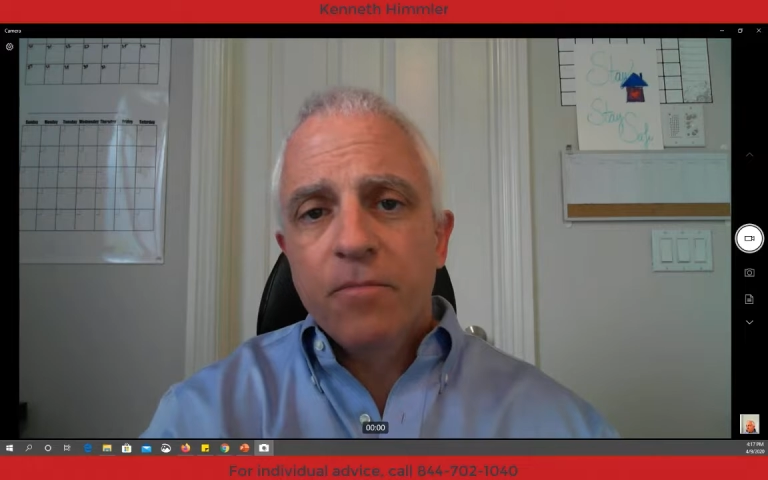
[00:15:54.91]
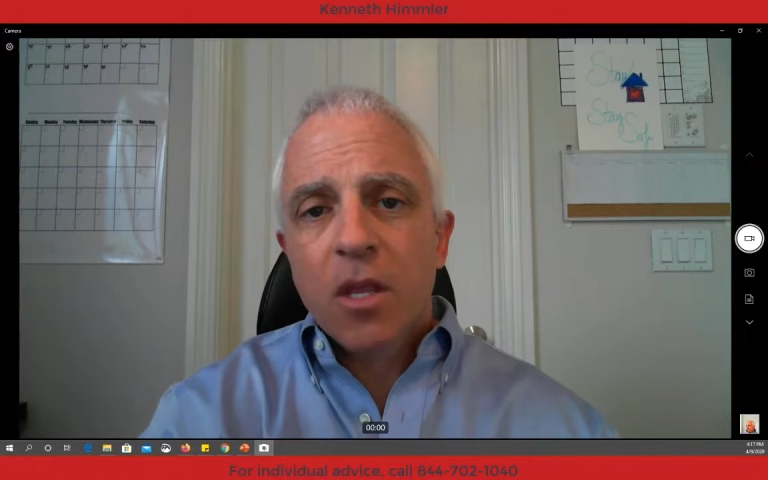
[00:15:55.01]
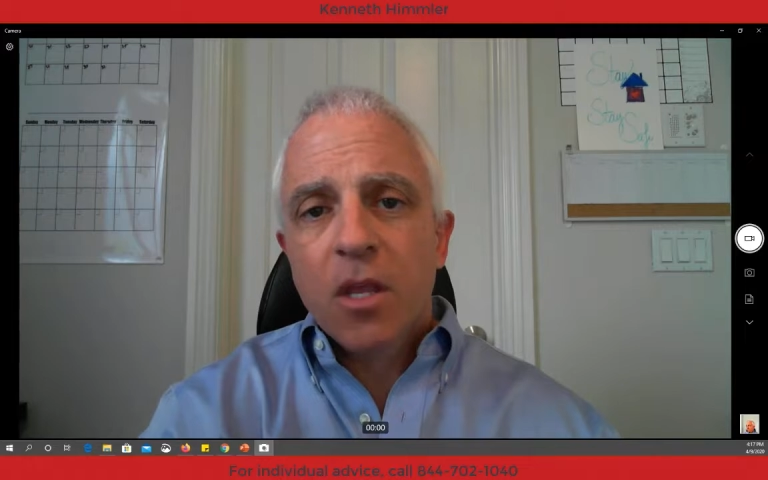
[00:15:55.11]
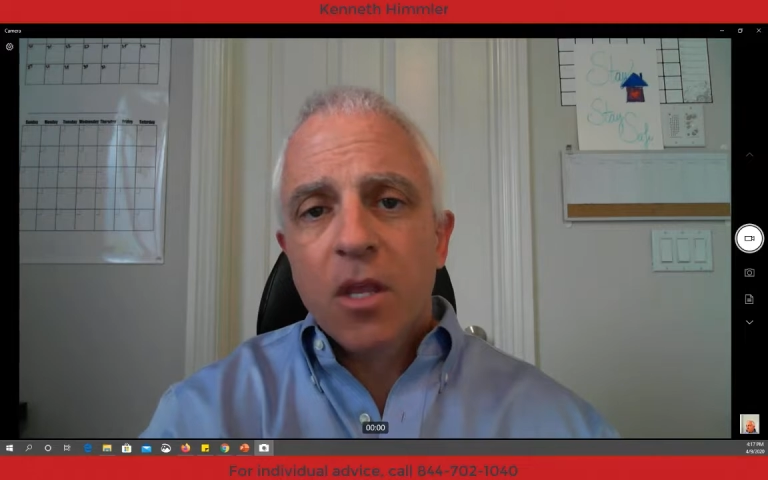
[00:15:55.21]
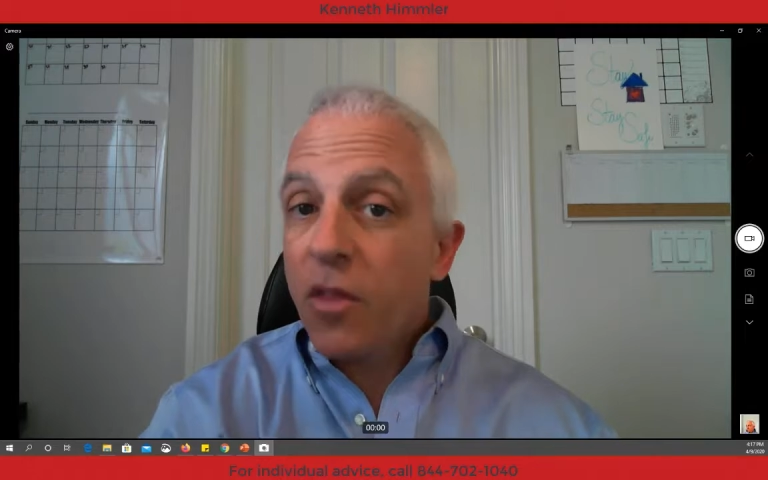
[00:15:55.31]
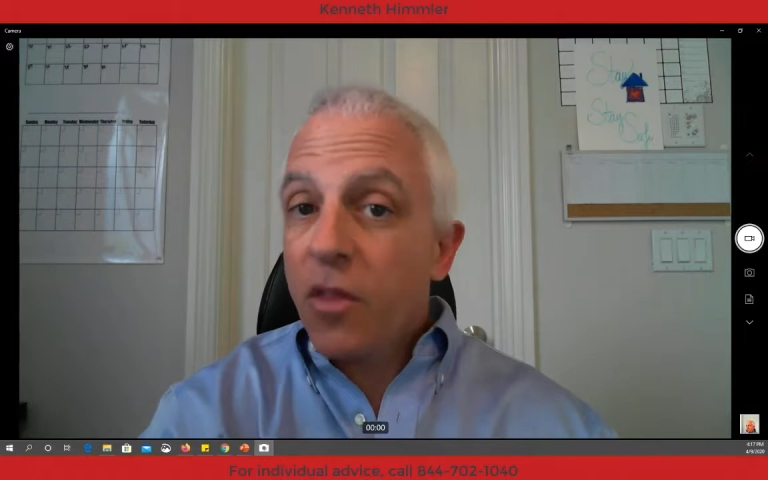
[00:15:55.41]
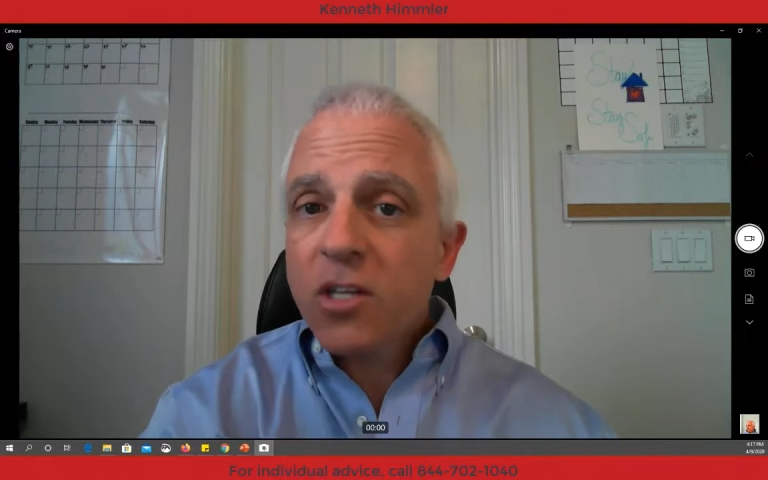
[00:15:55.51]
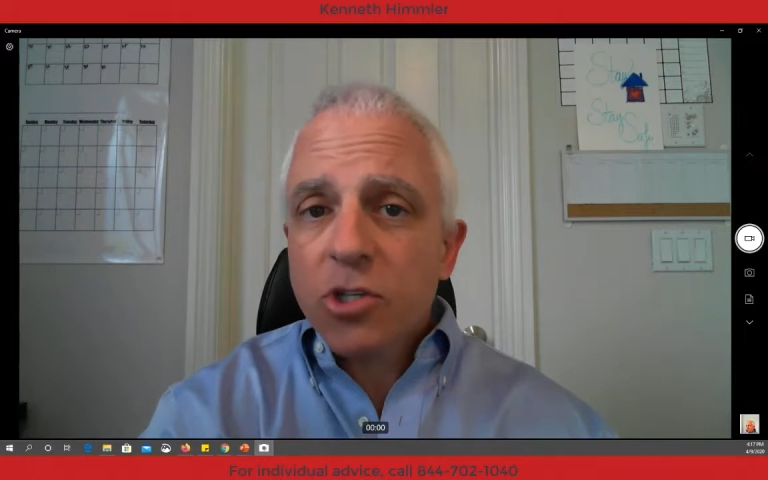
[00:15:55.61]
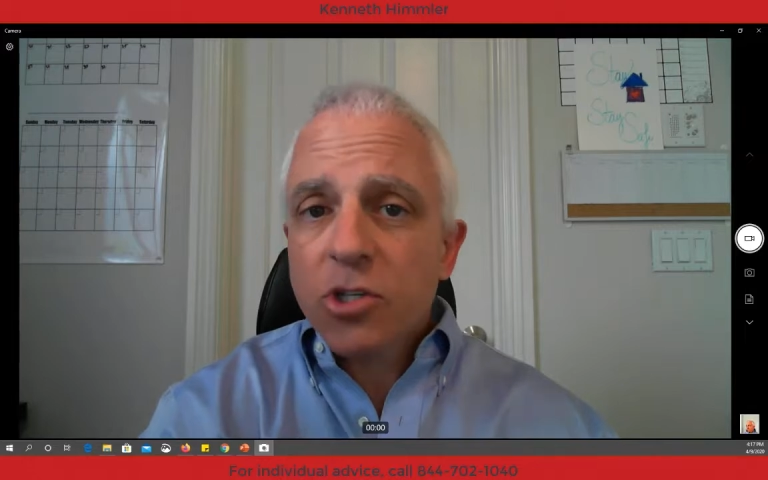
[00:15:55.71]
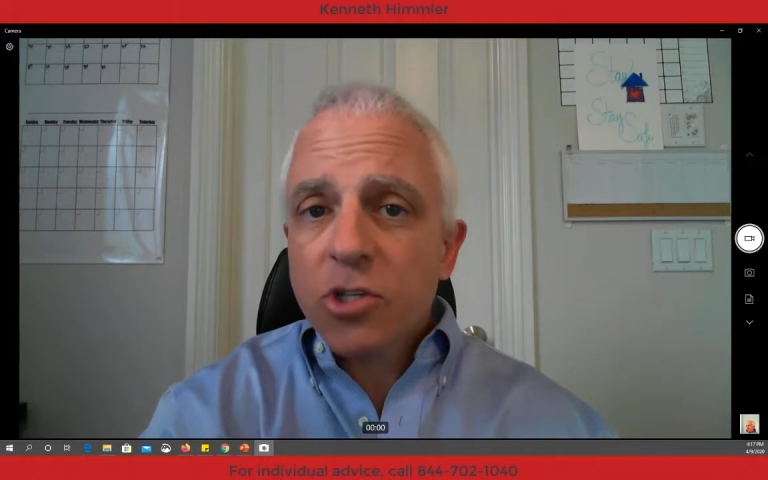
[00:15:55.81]
things would
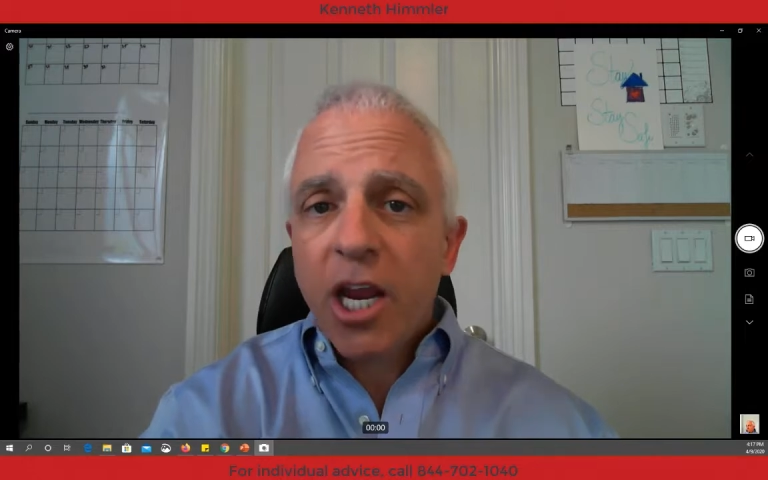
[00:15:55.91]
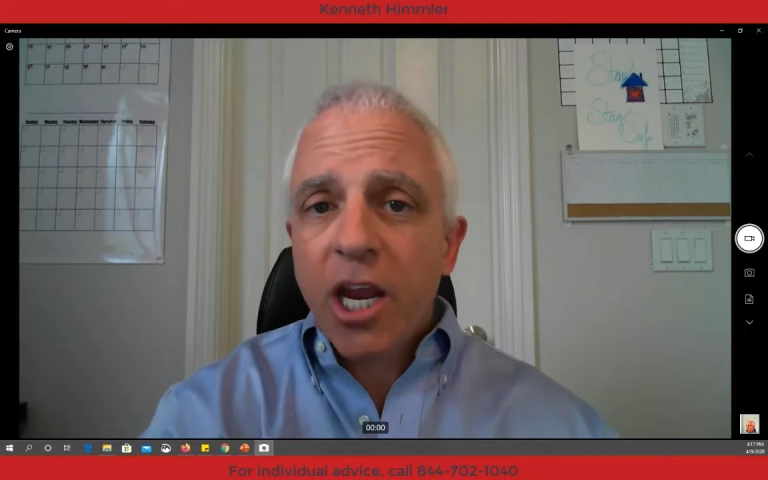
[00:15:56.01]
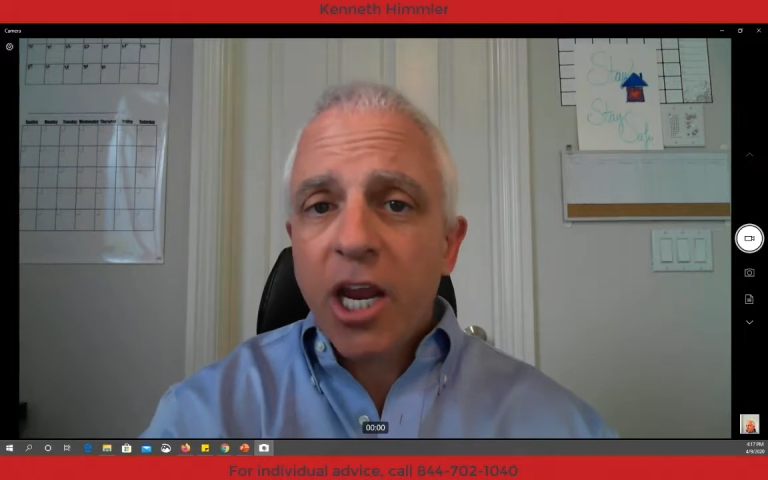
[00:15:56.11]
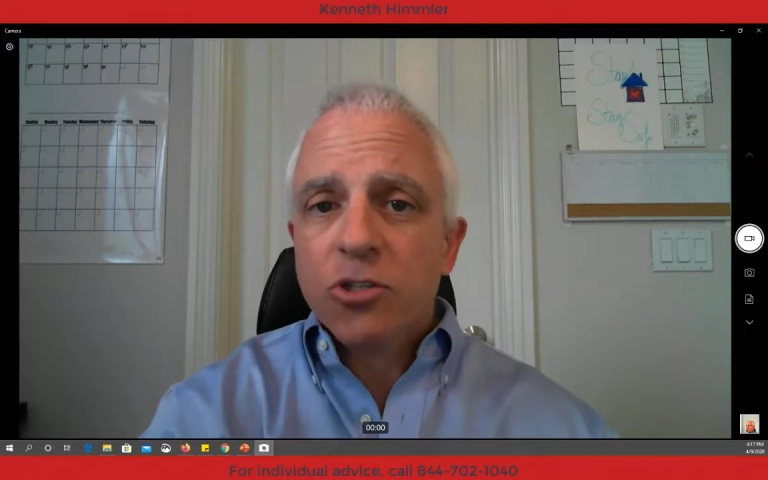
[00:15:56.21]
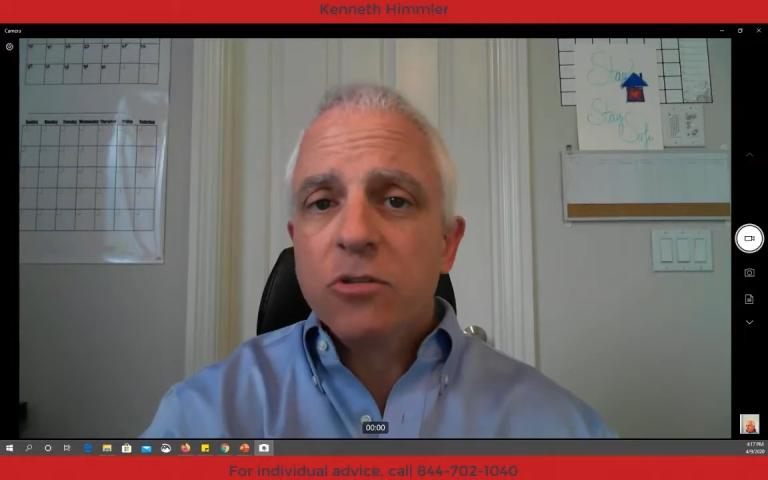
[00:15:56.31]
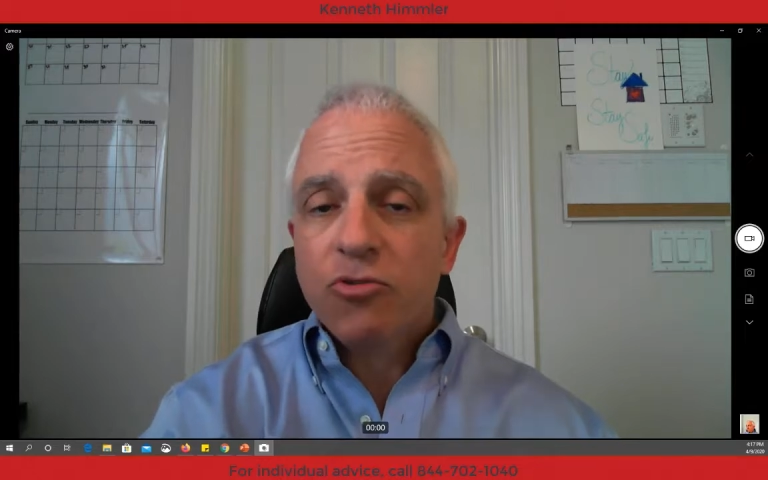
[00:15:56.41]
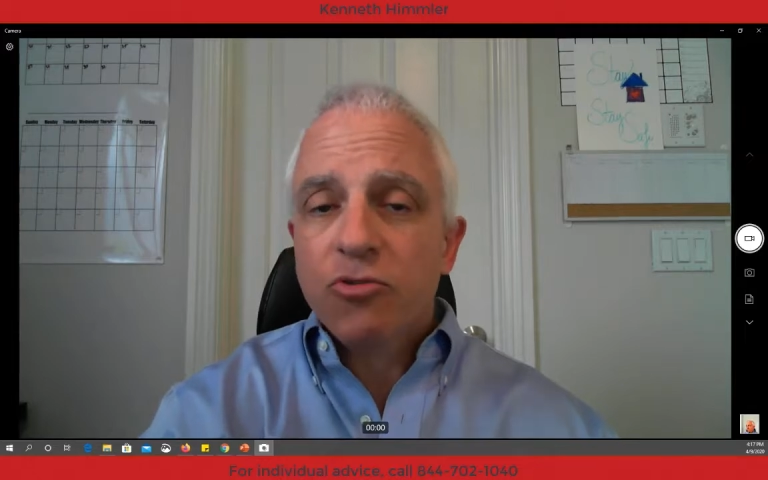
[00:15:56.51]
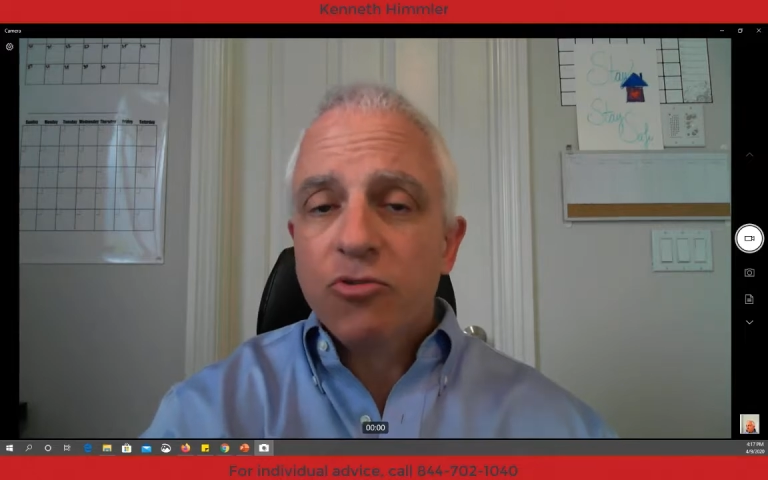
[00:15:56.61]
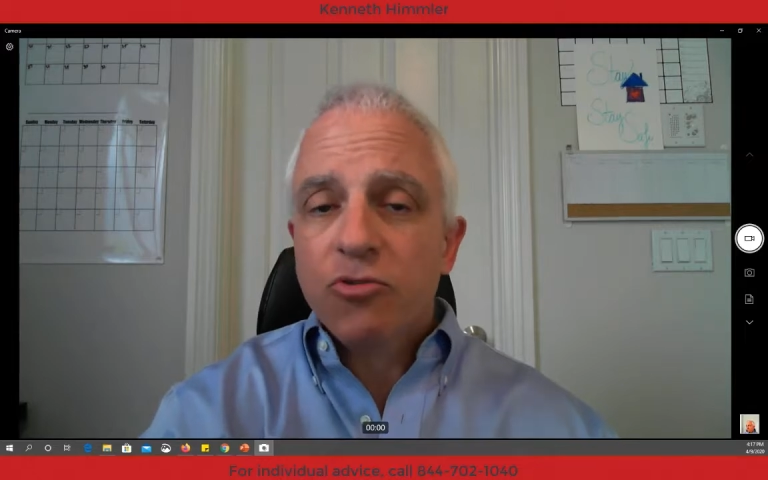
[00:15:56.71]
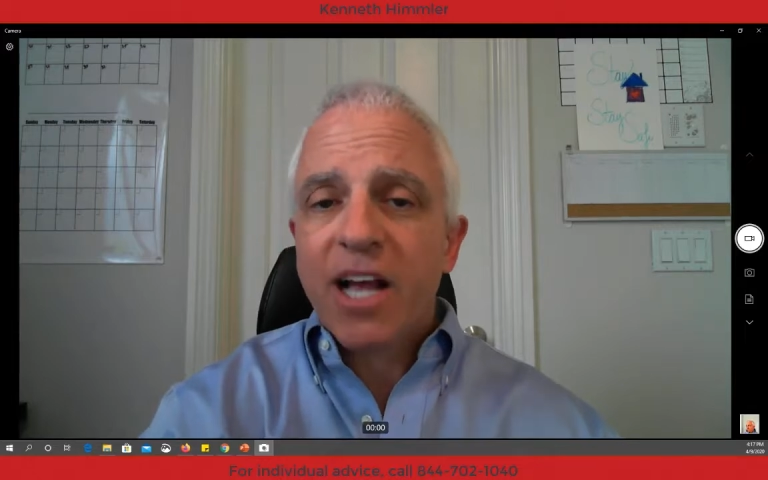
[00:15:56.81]
change
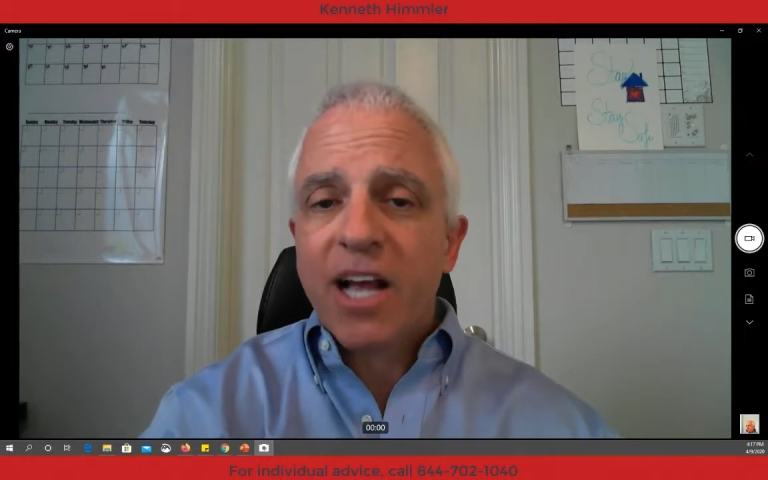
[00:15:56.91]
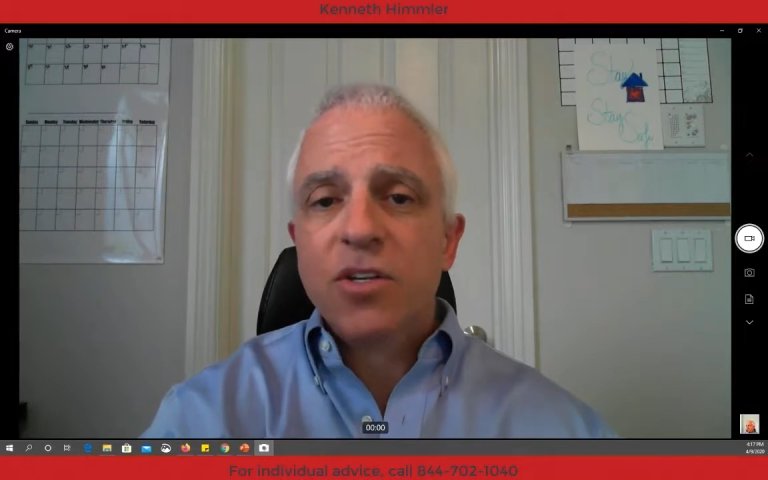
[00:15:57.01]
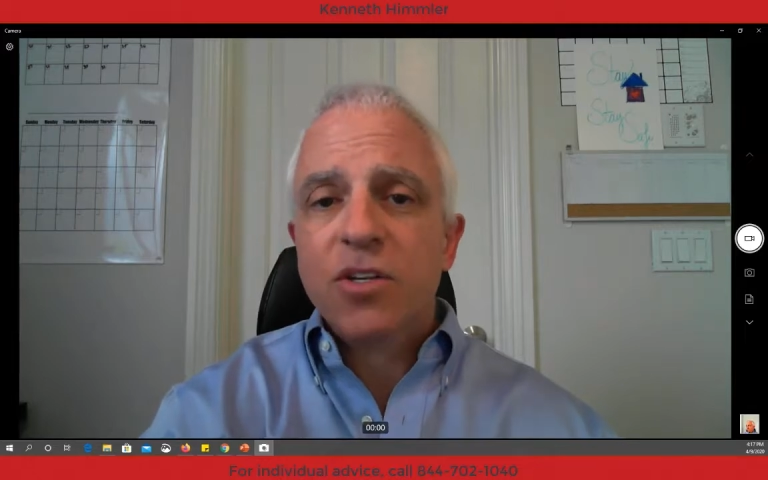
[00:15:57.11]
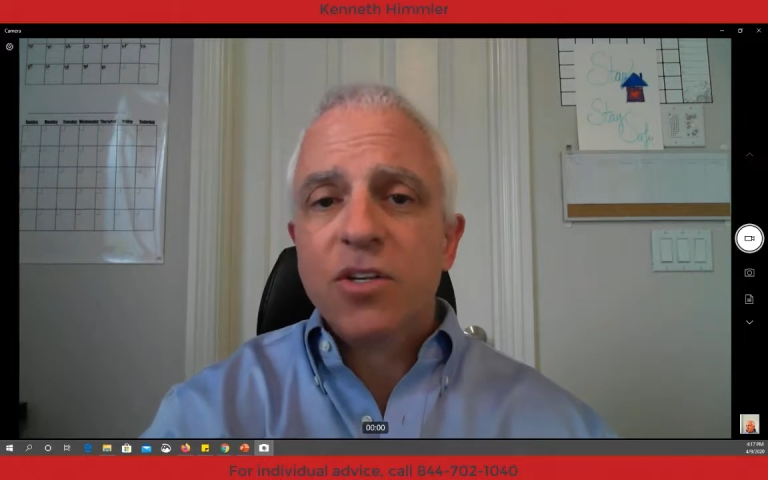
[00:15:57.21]
drastically.